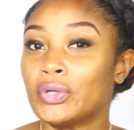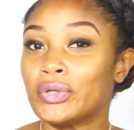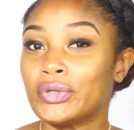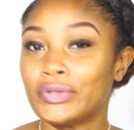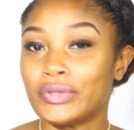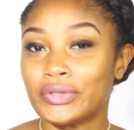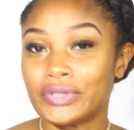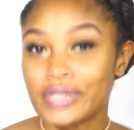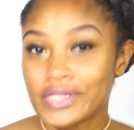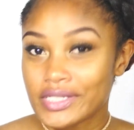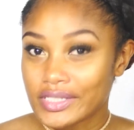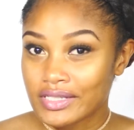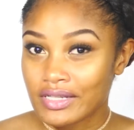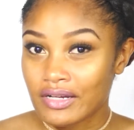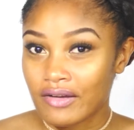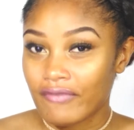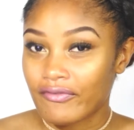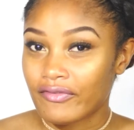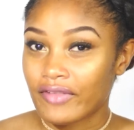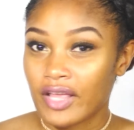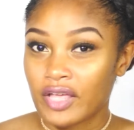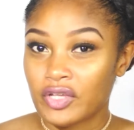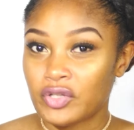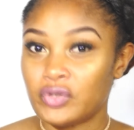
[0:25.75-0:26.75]
good
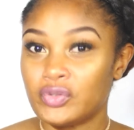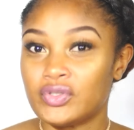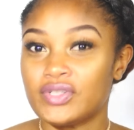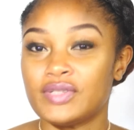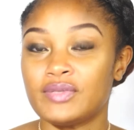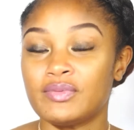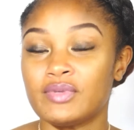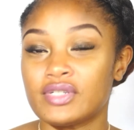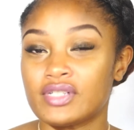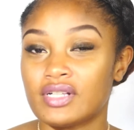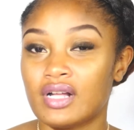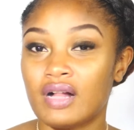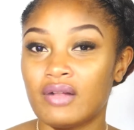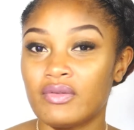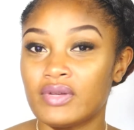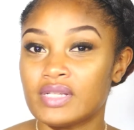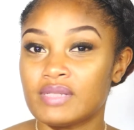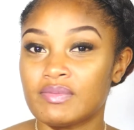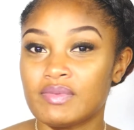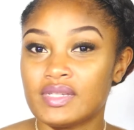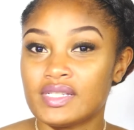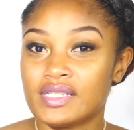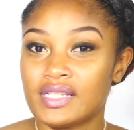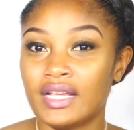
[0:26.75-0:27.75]
stuff that YouTubers
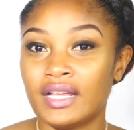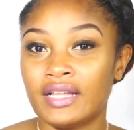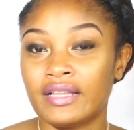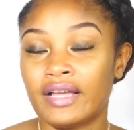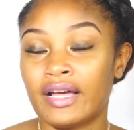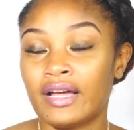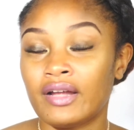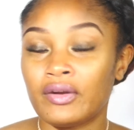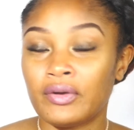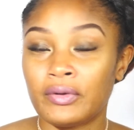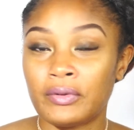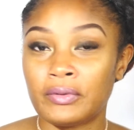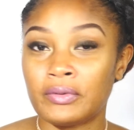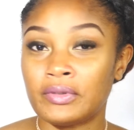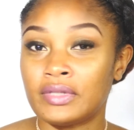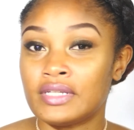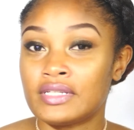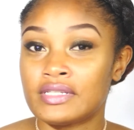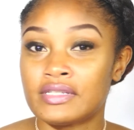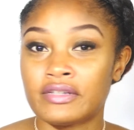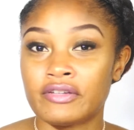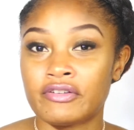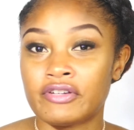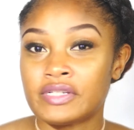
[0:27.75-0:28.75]
always be saying that, oh,
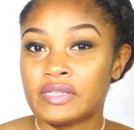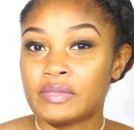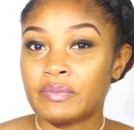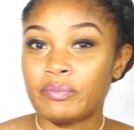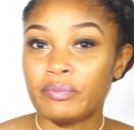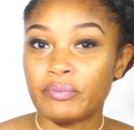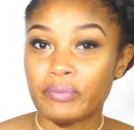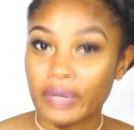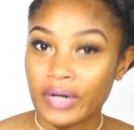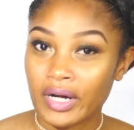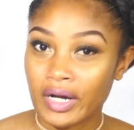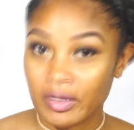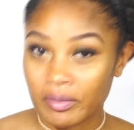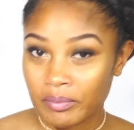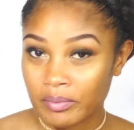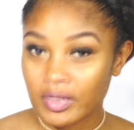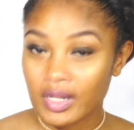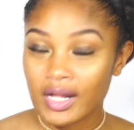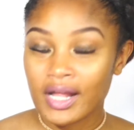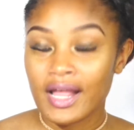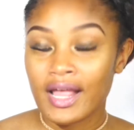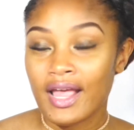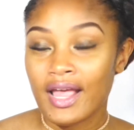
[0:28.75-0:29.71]
this hair is bomb